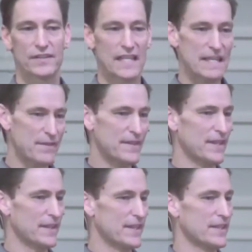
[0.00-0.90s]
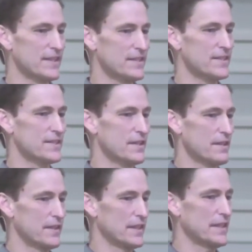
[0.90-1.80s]
even the littlest
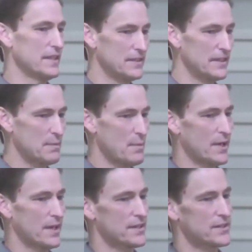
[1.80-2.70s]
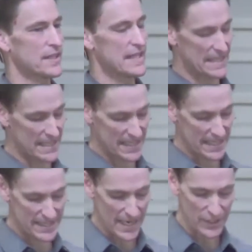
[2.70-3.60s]
of the little among us get
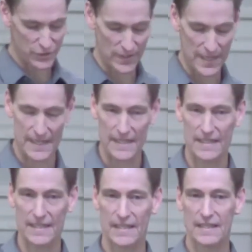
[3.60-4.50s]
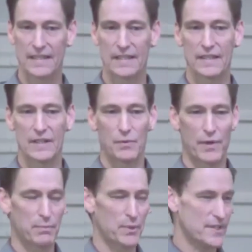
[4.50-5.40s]
indoctrinated
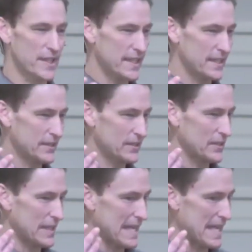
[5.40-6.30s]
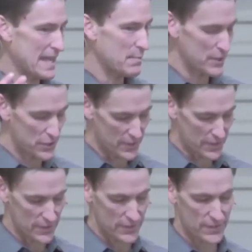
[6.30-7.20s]
with particular
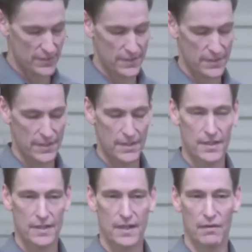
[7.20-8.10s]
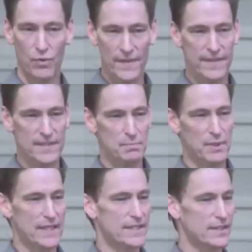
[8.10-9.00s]
images of what this
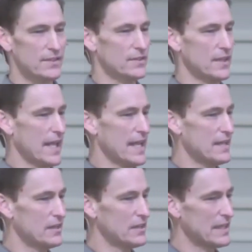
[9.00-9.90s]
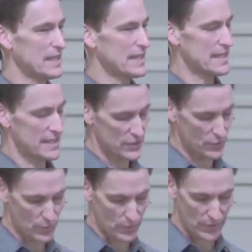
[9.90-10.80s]
place called hell is
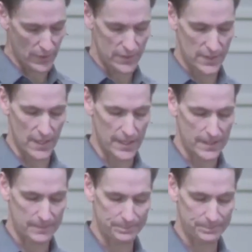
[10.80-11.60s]
or looks like.